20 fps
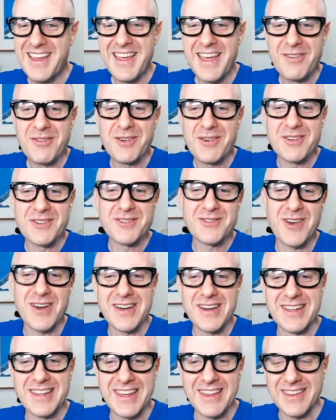everyone's
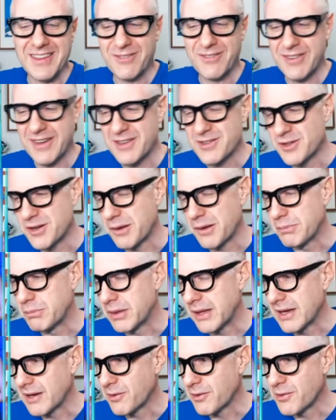trying to get their face on a
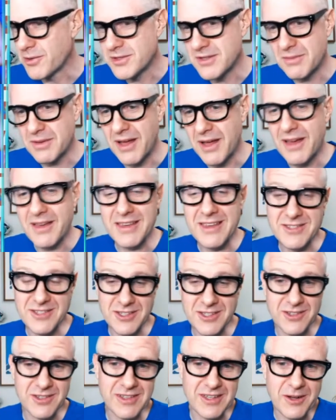plate or something. I guess,
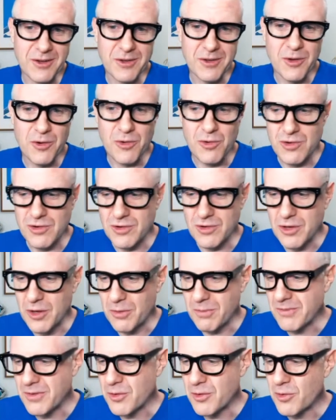you know, you're
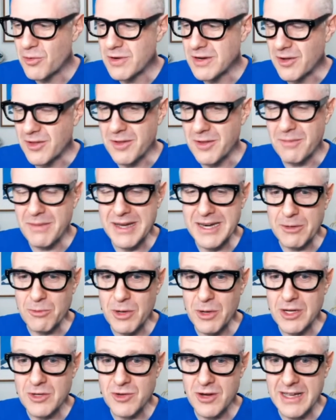already on the money,
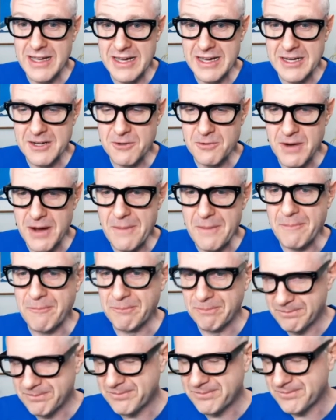why try harder, right?
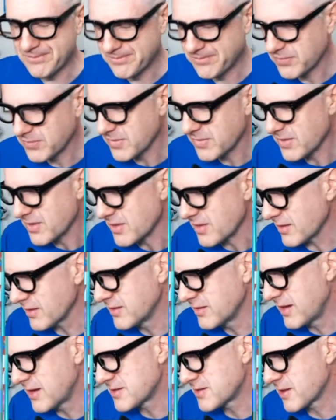
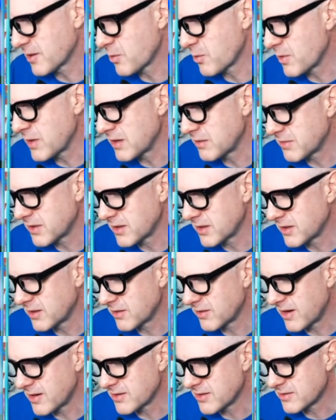That's the Queen. But, you
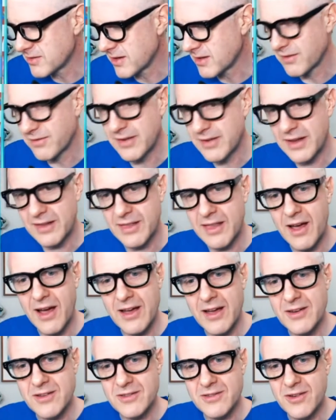know, I just like the fact that
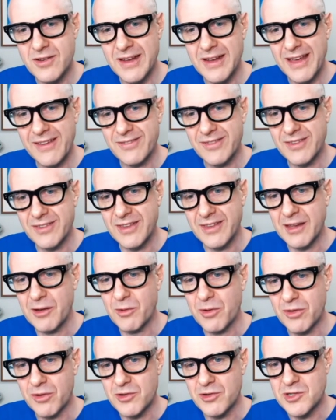I just don't have to deal
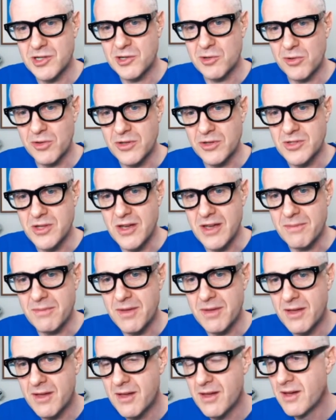with her shit all the
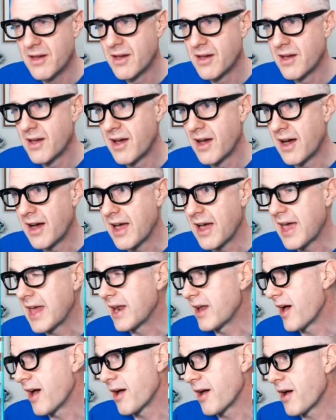time.
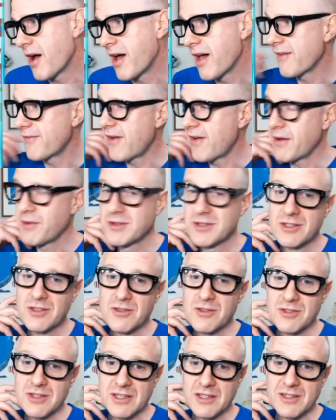And I, if I was in
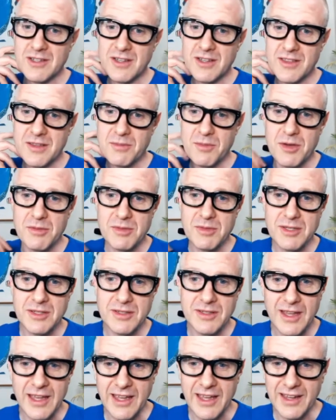New Zealand at the
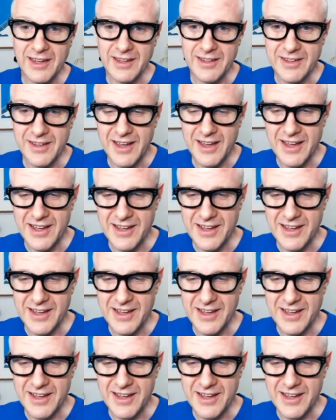moment and,